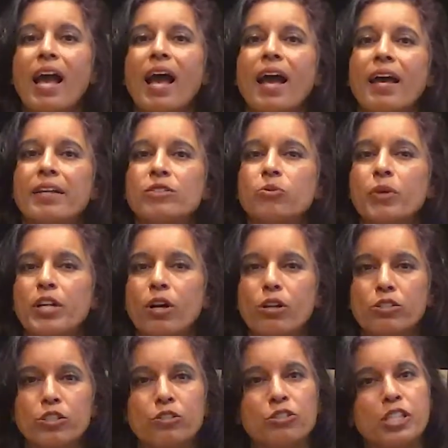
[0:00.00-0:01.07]
And we
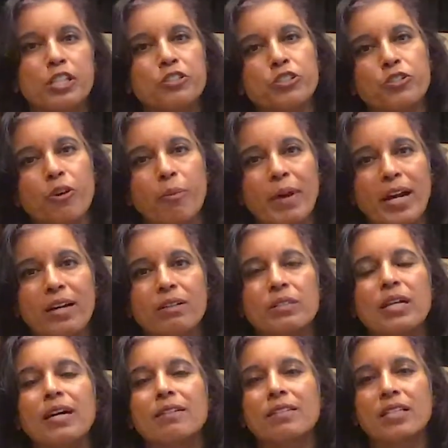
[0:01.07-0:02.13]
also teach you about
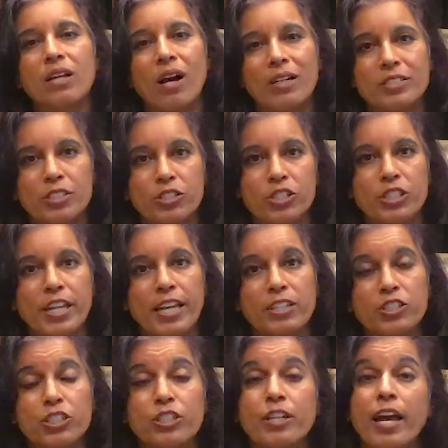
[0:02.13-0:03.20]
the
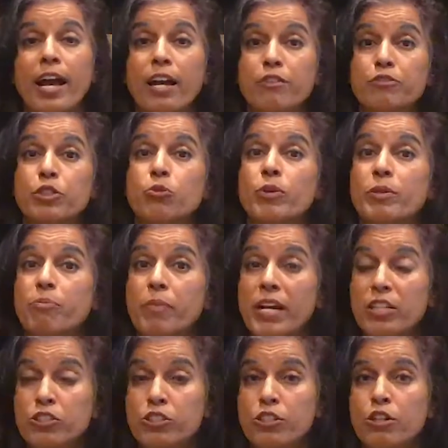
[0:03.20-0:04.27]
oxygenation after we
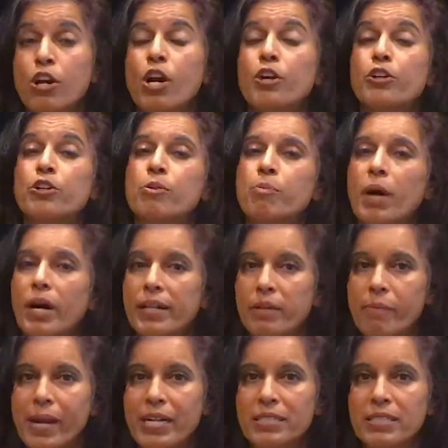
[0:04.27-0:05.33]
measure your body
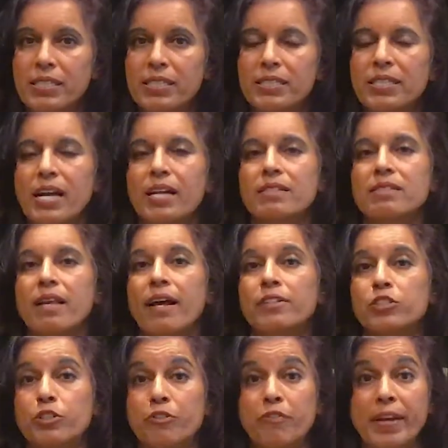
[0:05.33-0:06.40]
mass index and
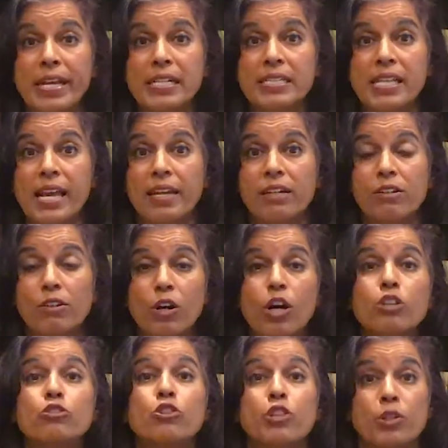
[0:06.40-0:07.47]
your phase angle
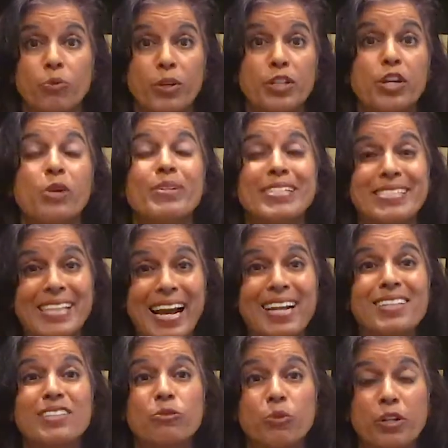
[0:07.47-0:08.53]
so that we know
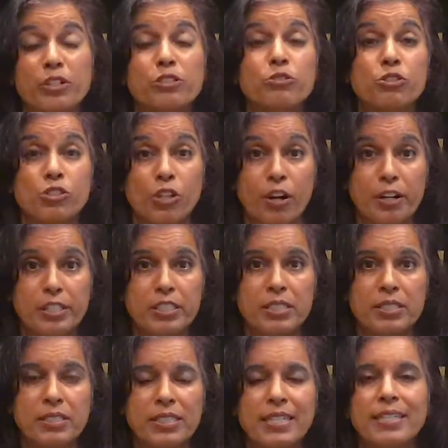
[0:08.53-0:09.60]
exactly where you start.
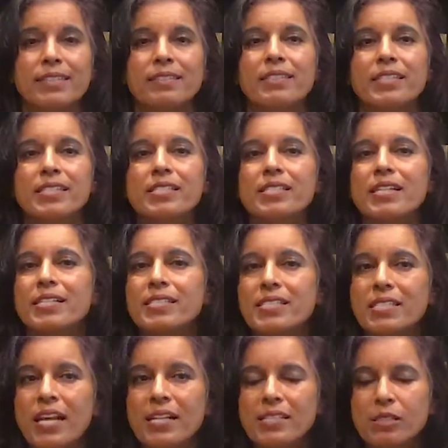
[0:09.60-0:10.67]
This
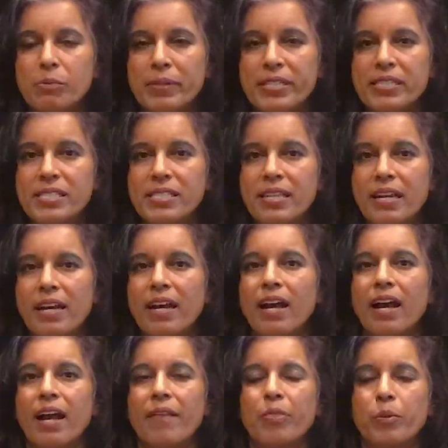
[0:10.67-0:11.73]
assessment
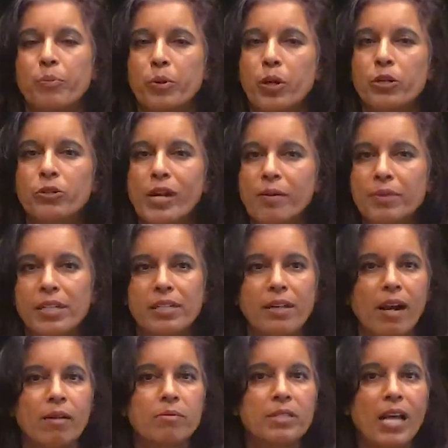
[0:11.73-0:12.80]
and the program that
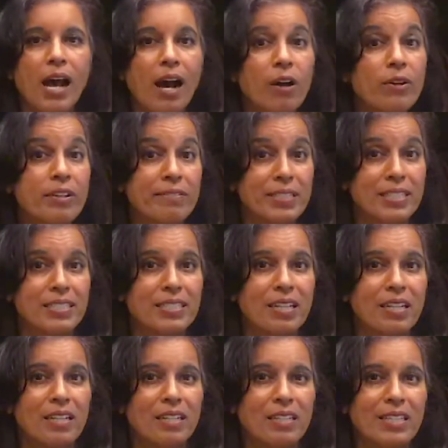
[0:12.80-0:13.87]
comes out of it
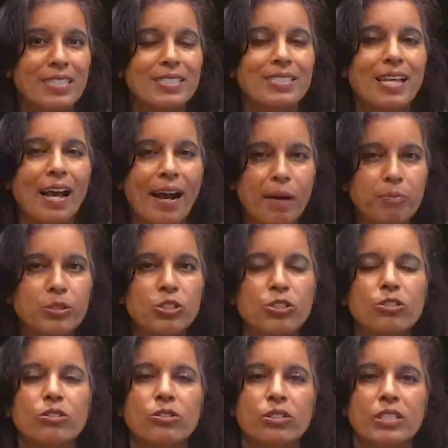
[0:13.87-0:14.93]
is
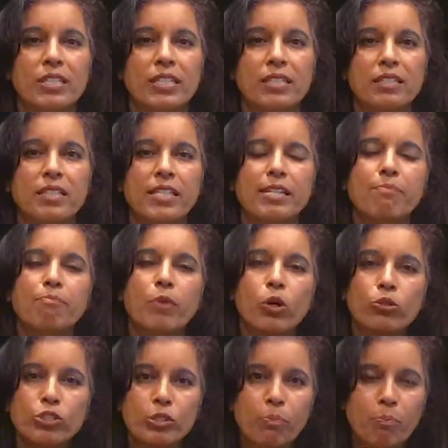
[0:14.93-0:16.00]
absolutely the
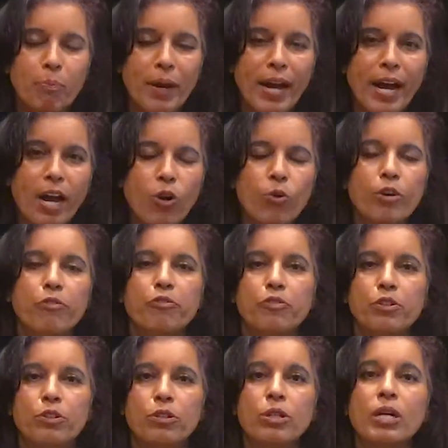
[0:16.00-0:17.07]
most
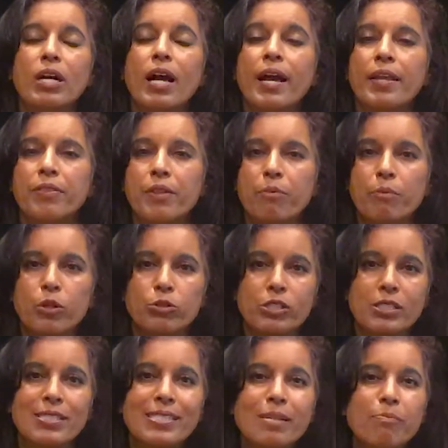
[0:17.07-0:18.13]
powerful and the
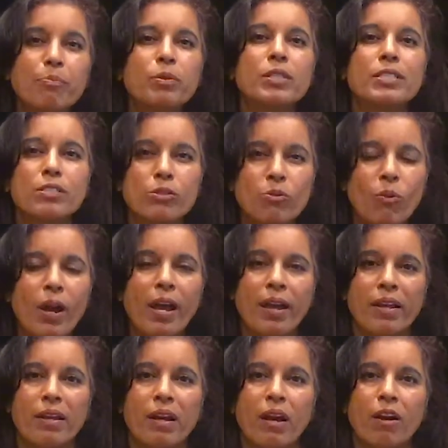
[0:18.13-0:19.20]
most simplest
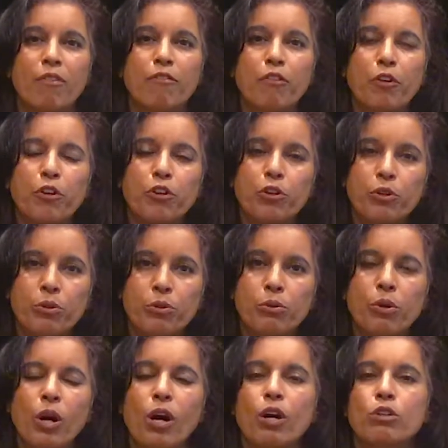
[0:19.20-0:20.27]
way for
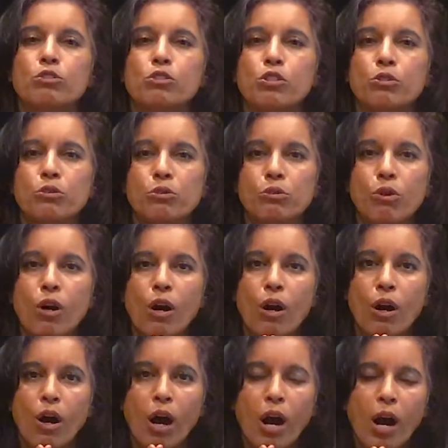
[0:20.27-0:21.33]
you to
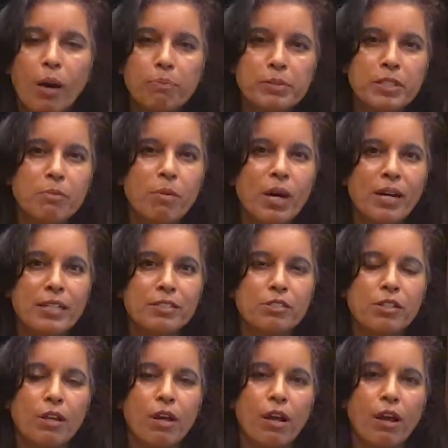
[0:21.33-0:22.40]

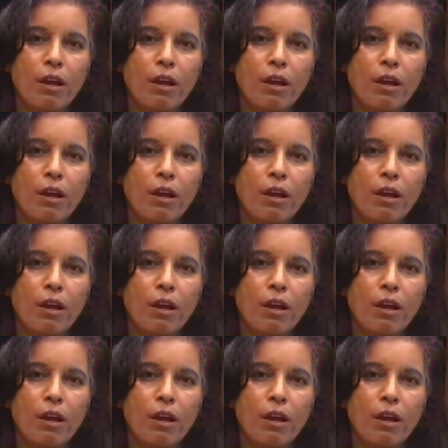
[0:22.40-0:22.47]
optimize